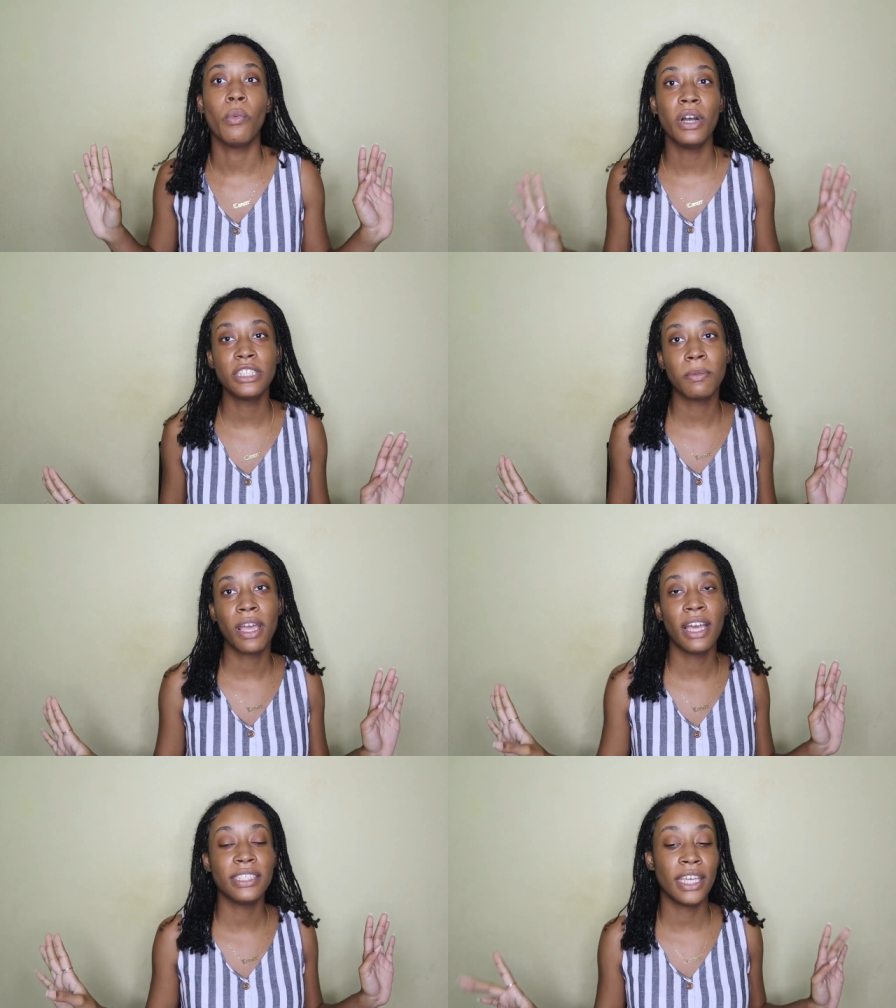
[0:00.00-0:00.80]
What's up
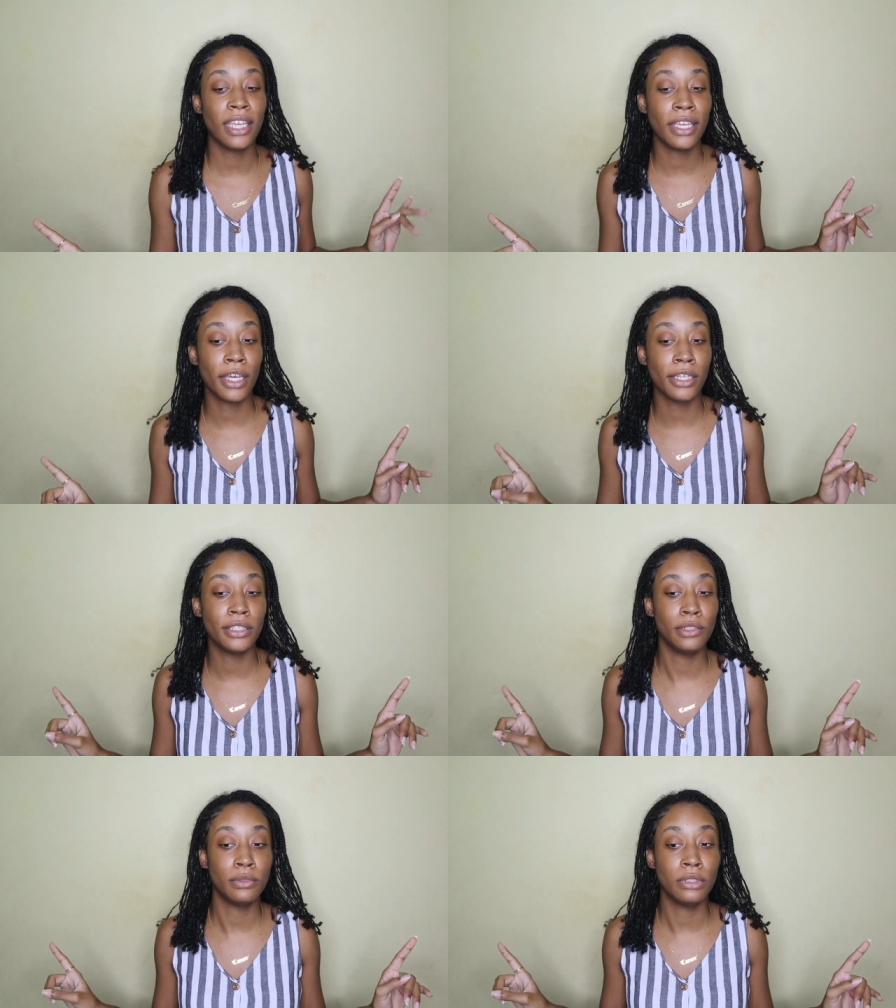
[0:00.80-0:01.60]
guys? Hey you
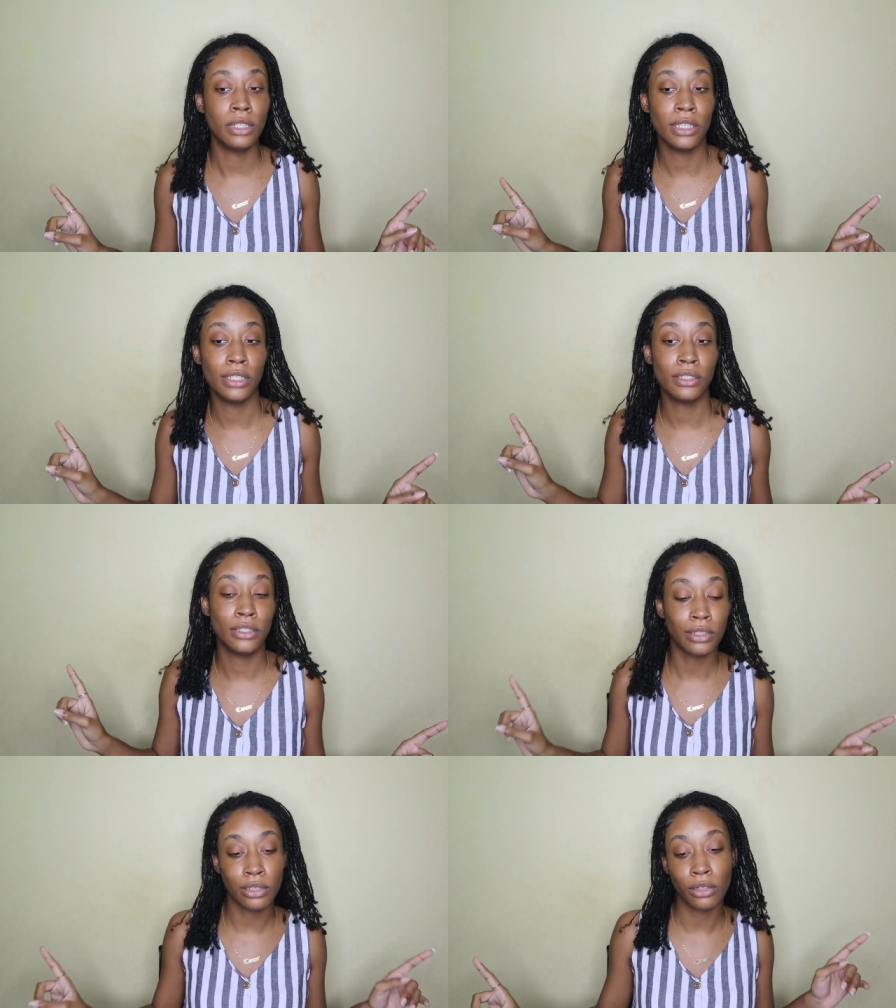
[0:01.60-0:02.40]
guys today?
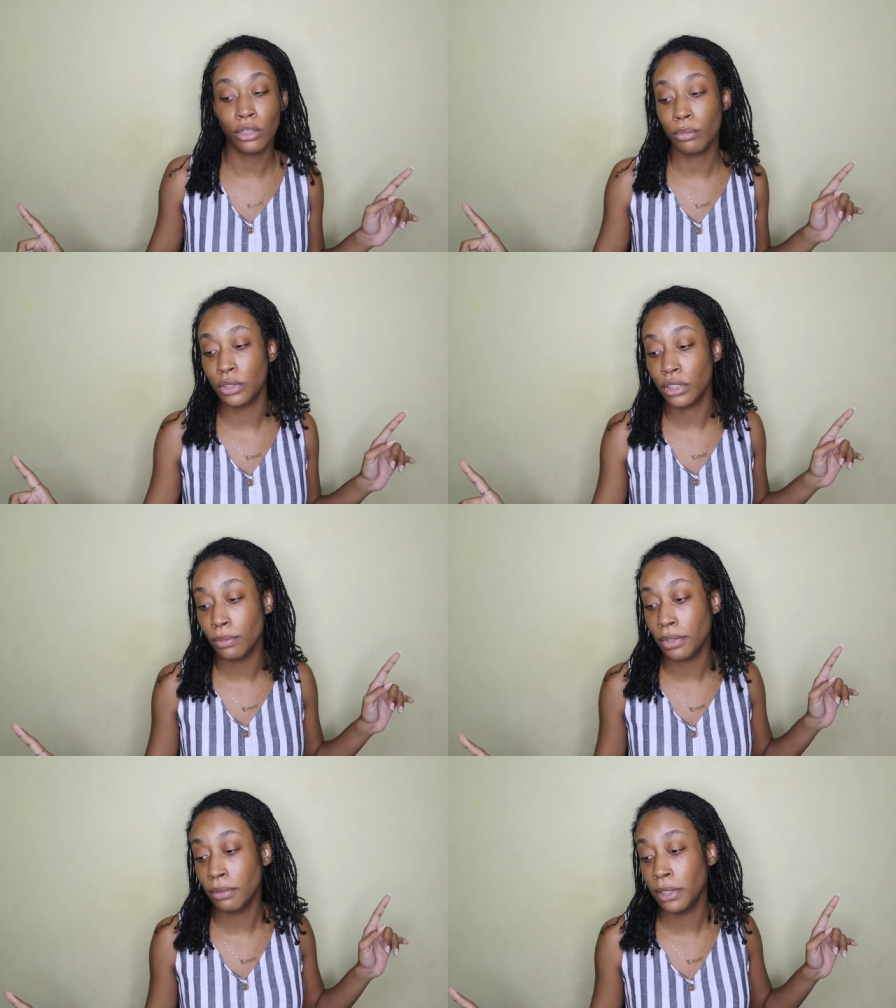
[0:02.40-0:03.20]
It's your girl
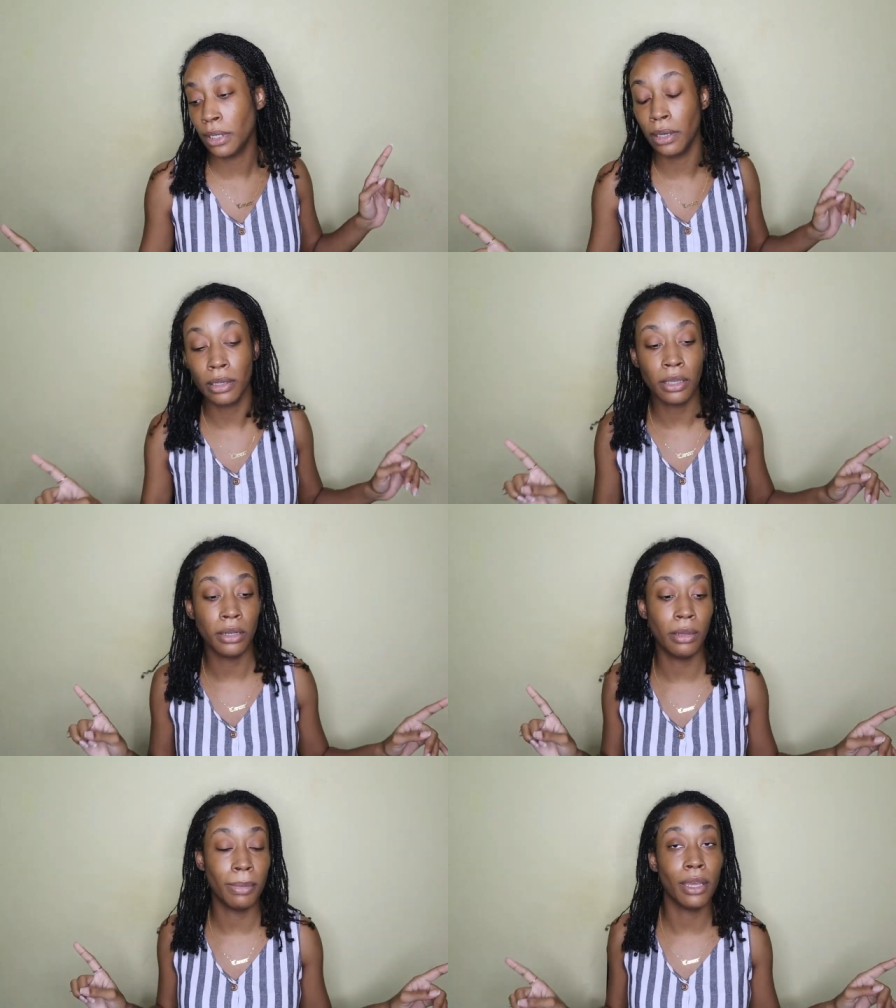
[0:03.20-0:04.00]
Basabiria
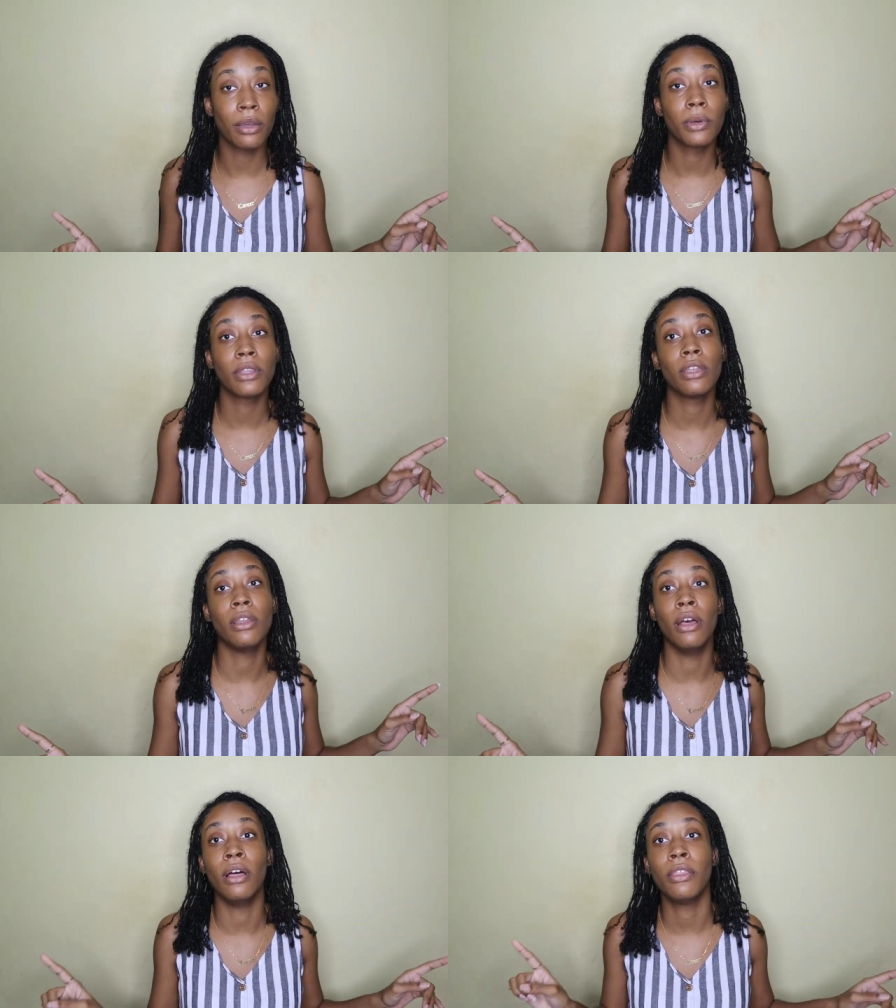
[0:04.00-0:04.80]
and I'm back with
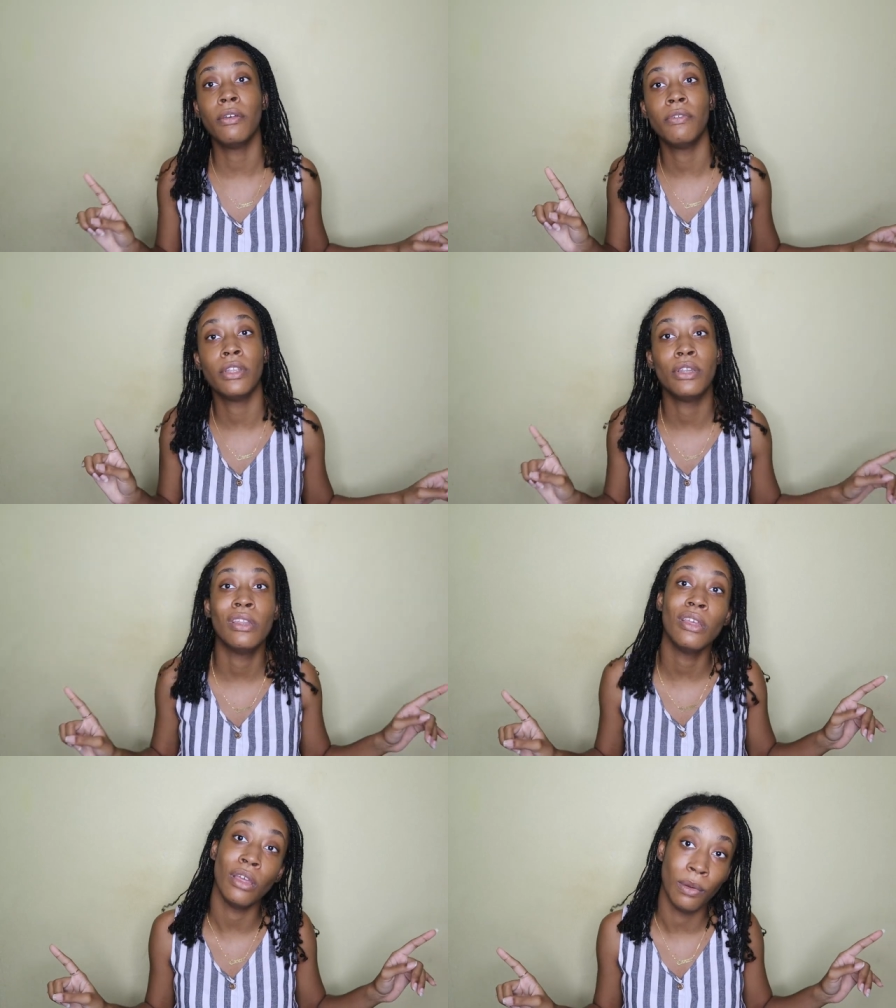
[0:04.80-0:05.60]
another
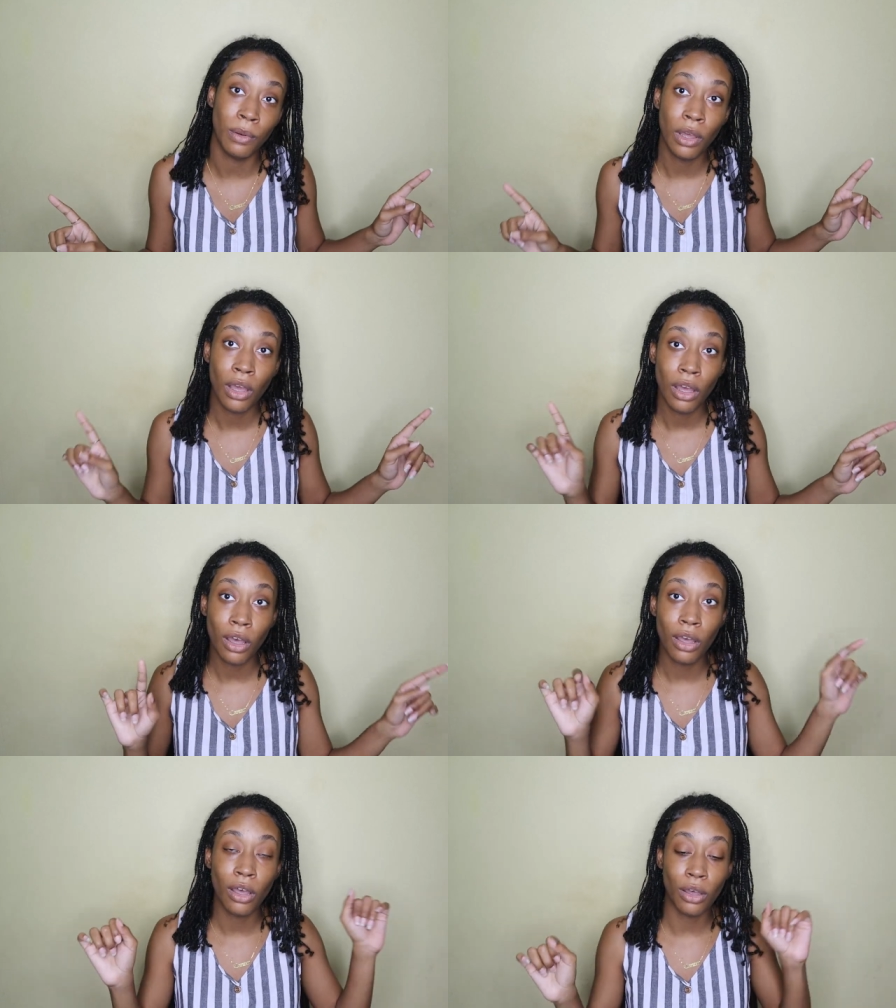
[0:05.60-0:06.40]
video.
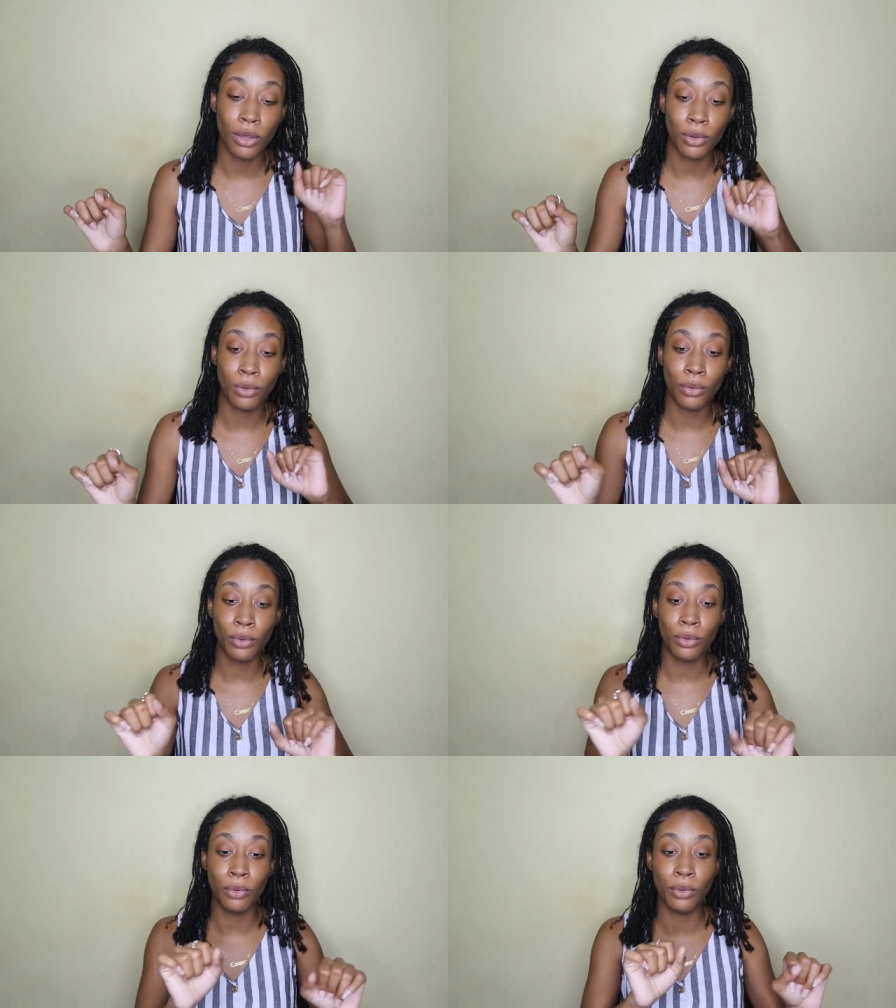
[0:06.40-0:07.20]
Uh
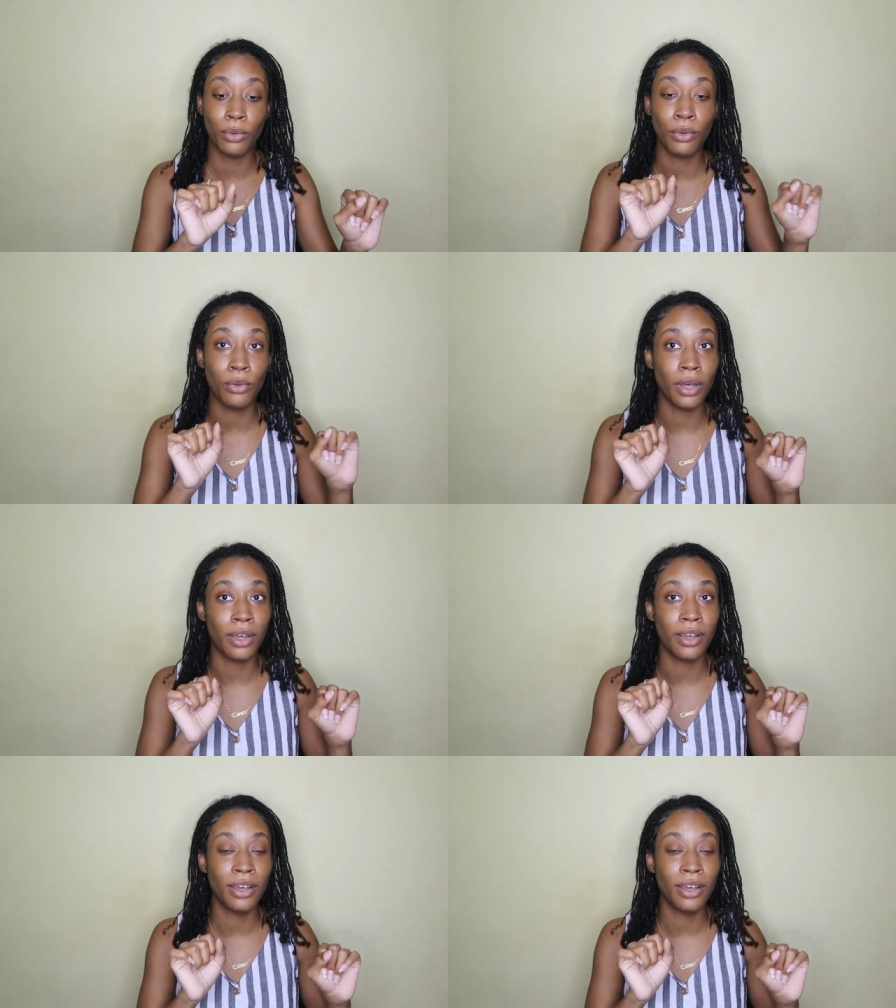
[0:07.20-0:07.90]
oh.